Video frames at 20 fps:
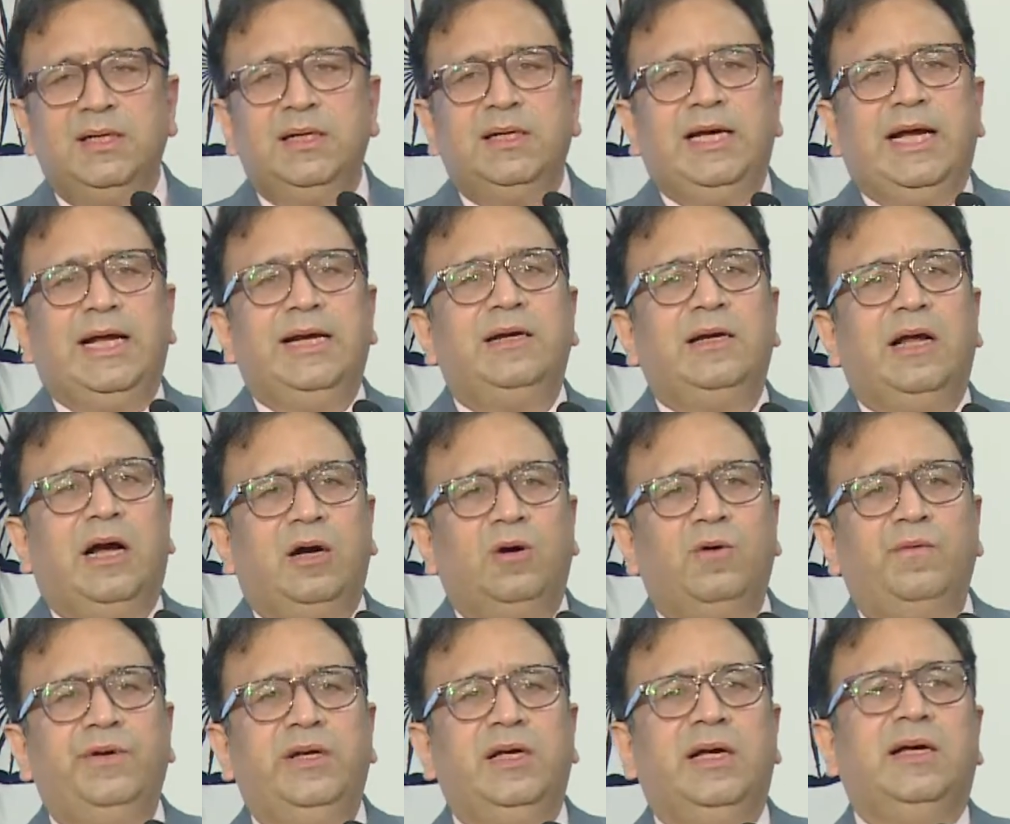And now
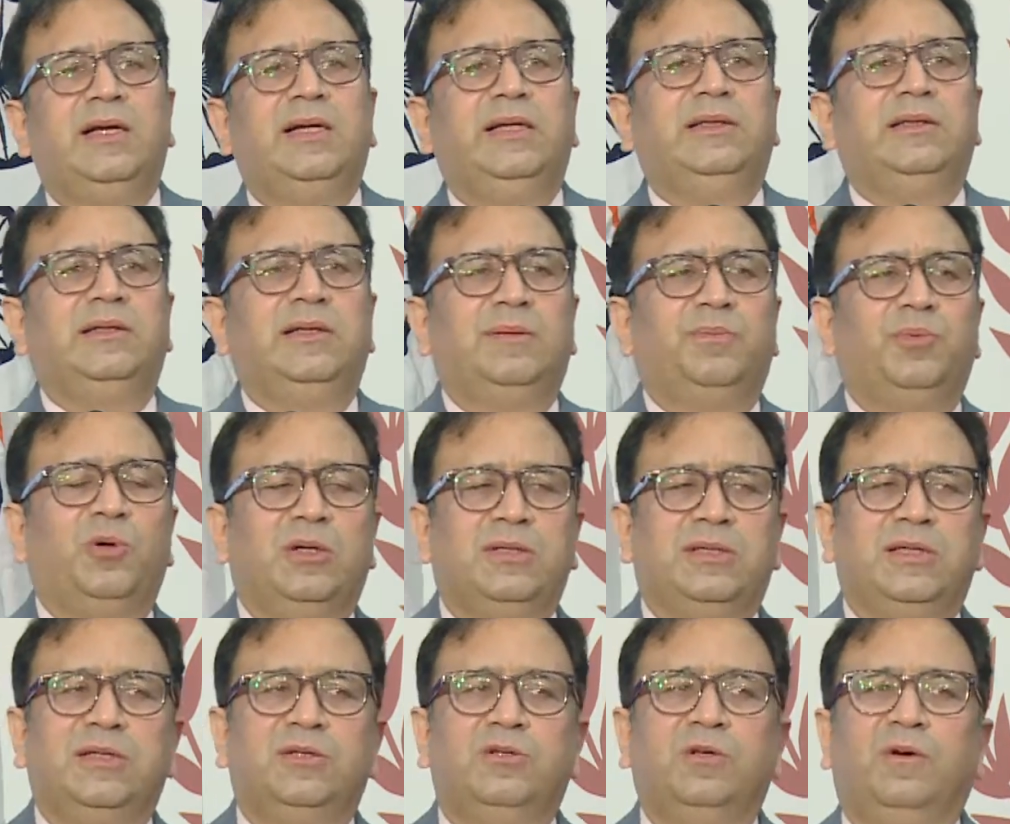we are in the
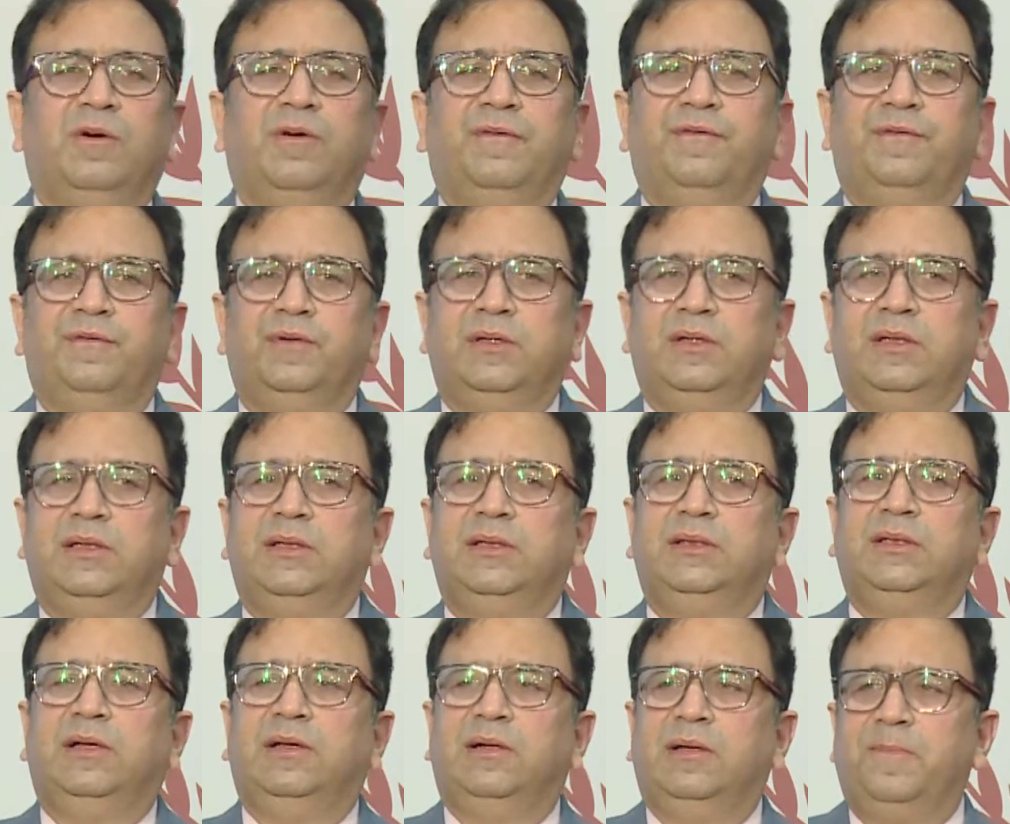process of
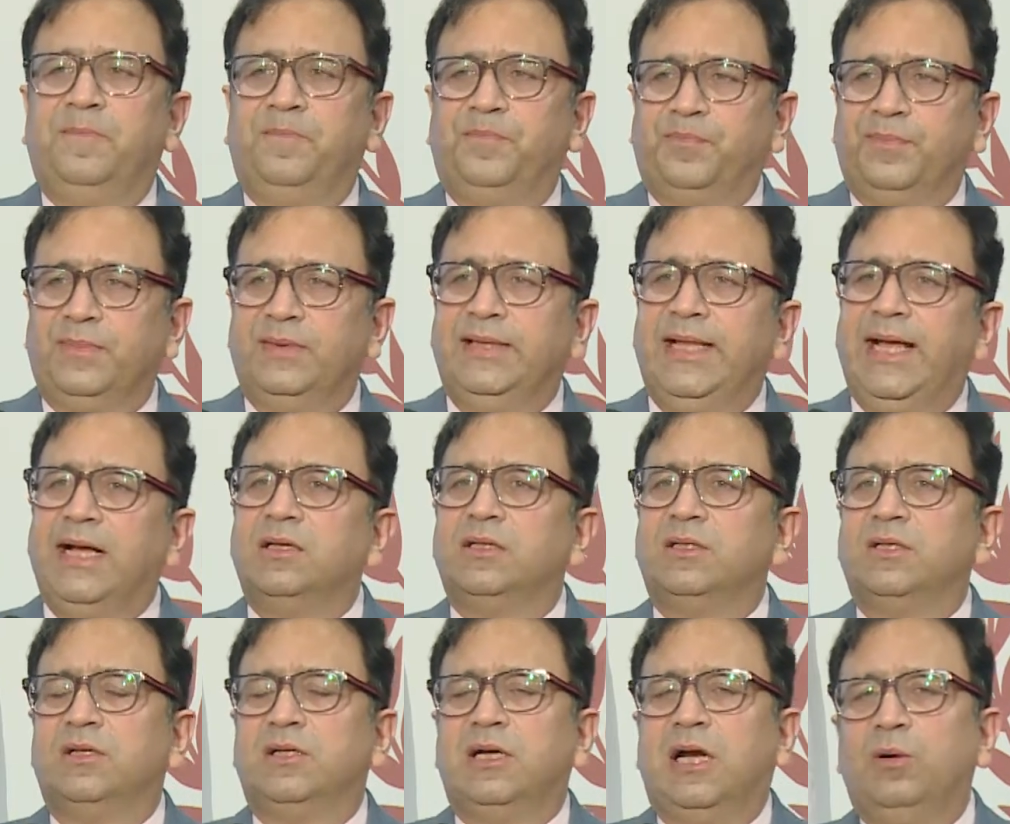the
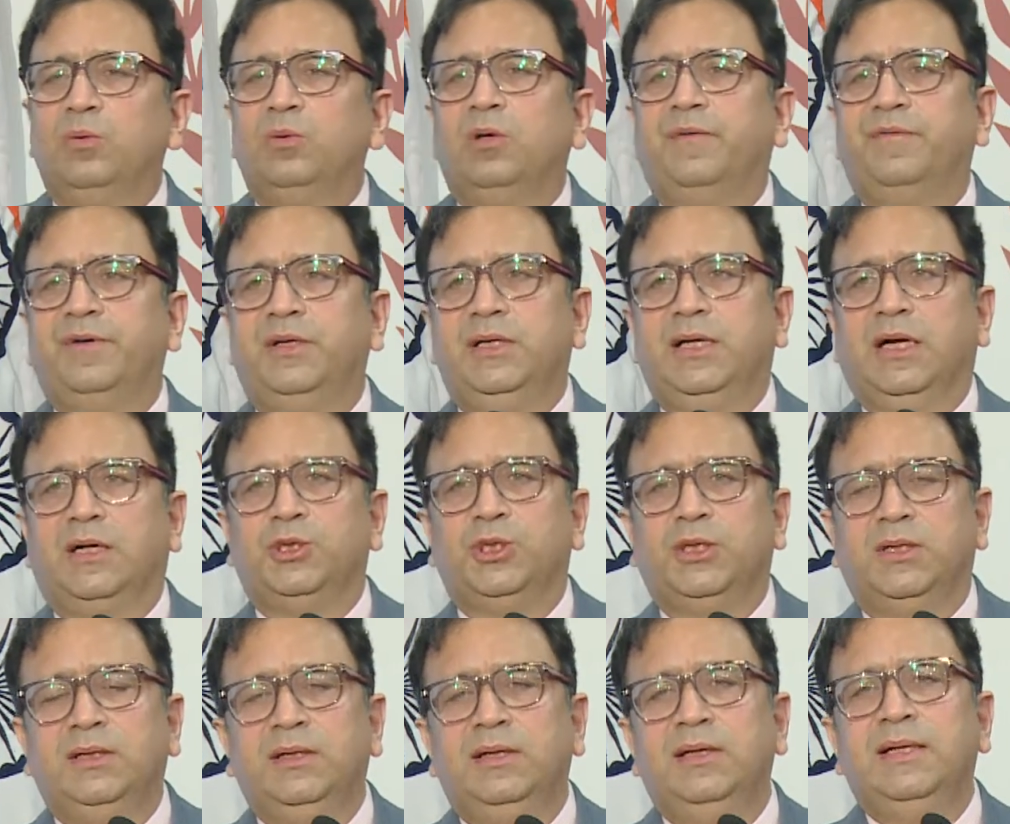next round of
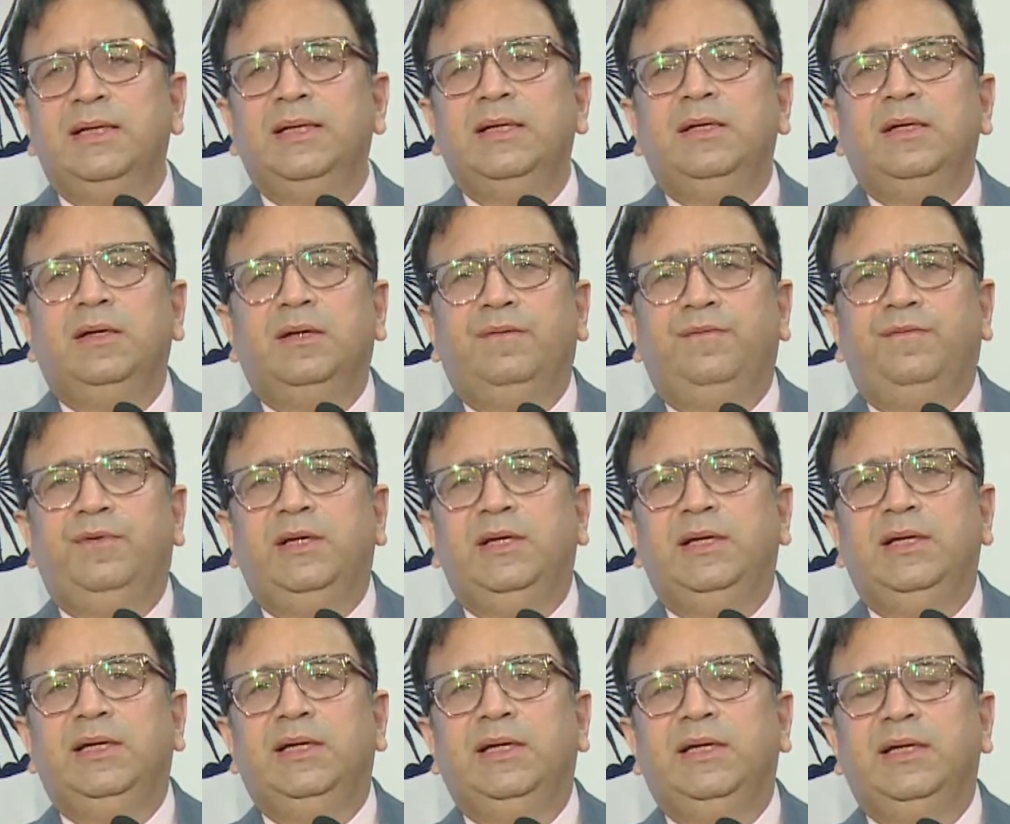induction.
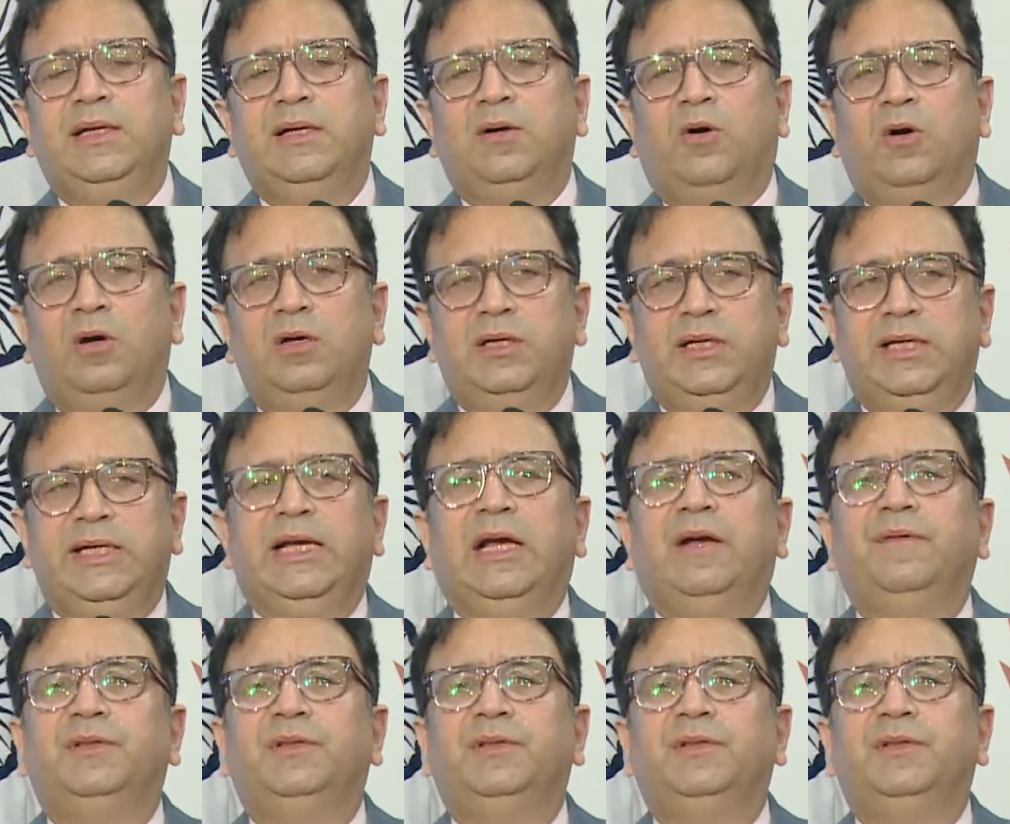We already have